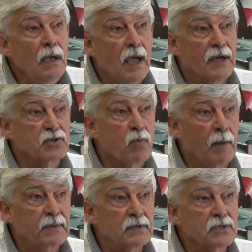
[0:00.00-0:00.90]
As
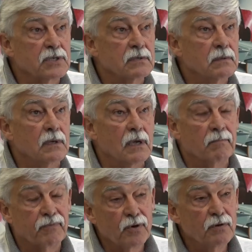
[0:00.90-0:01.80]
weapons
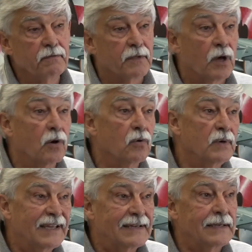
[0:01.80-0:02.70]
improve, though,
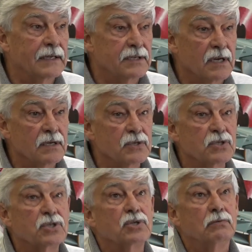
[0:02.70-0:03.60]
it
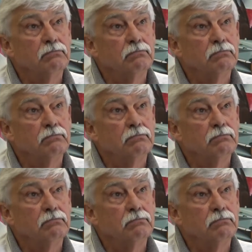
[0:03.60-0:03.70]
does